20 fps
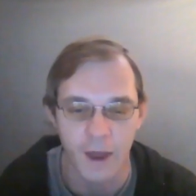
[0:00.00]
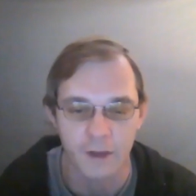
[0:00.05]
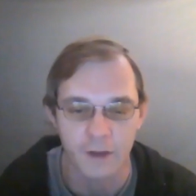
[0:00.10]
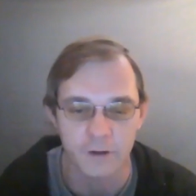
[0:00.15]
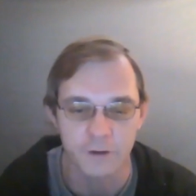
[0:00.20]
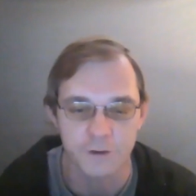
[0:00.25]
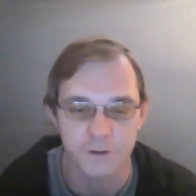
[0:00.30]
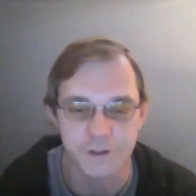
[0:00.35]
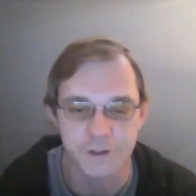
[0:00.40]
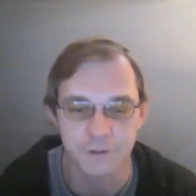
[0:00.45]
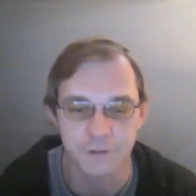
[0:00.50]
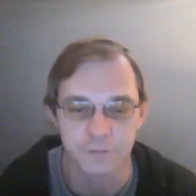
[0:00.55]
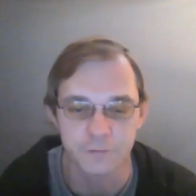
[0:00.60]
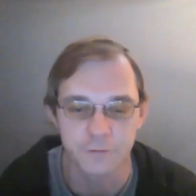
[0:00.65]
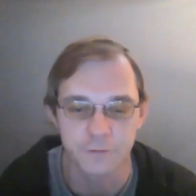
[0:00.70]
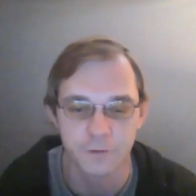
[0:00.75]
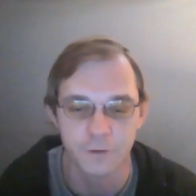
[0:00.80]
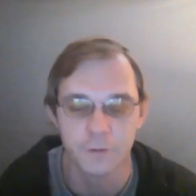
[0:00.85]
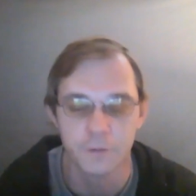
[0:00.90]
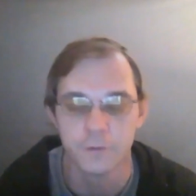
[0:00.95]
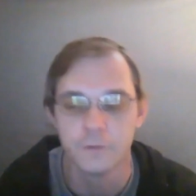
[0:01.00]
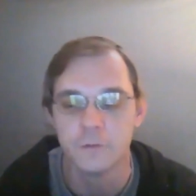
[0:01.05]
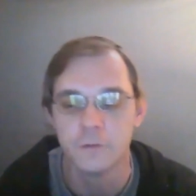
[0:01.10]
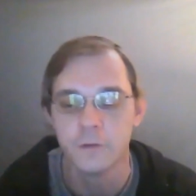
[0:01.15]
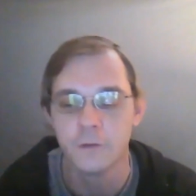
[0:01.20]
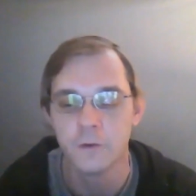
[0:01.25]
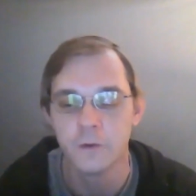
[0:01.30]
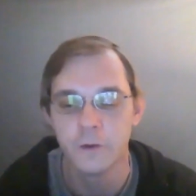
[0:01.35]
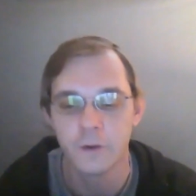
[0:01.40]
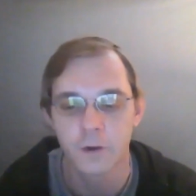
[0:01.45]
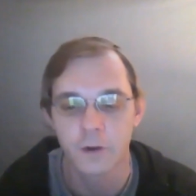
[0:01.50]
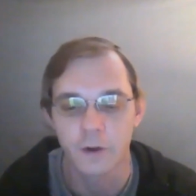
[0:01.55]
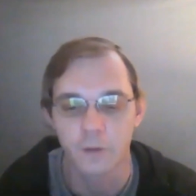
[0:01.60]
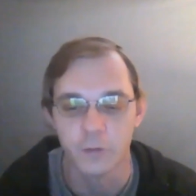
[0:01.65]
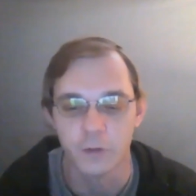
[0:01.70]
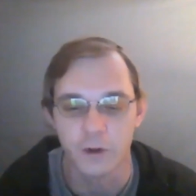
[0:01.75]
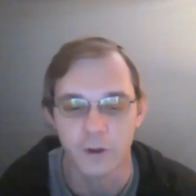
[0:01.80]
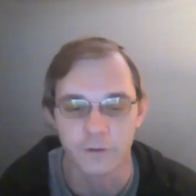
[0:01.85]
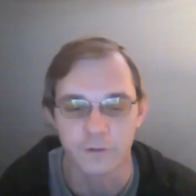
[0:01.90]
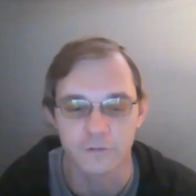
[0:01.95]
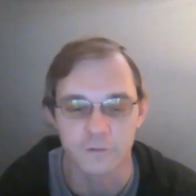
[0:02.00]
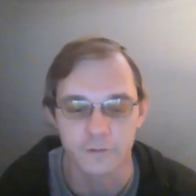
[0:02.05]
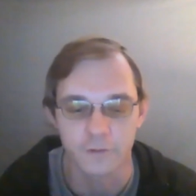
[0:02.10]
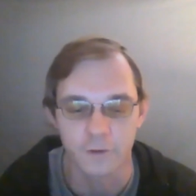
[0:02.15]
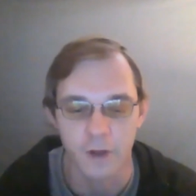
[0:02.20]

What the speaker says: issue too, because there's a